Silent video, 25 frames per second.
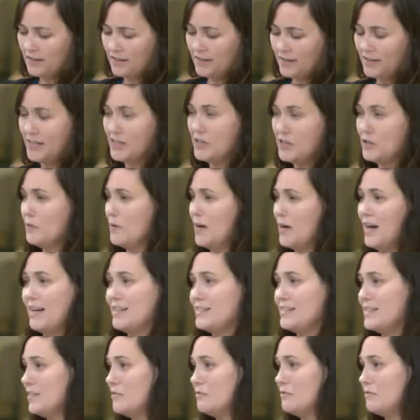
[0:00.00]
"You know, I
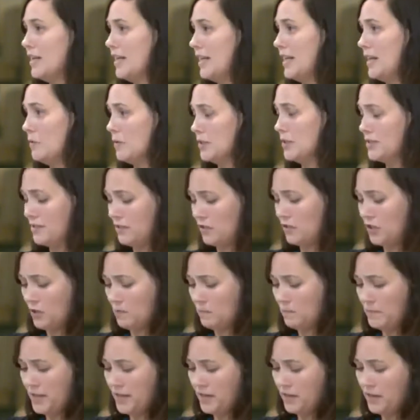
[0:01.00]
didn't really want to
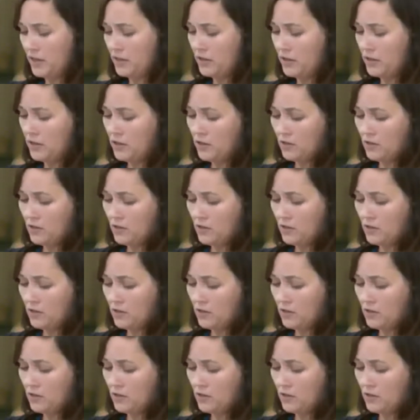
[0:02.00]
come here,"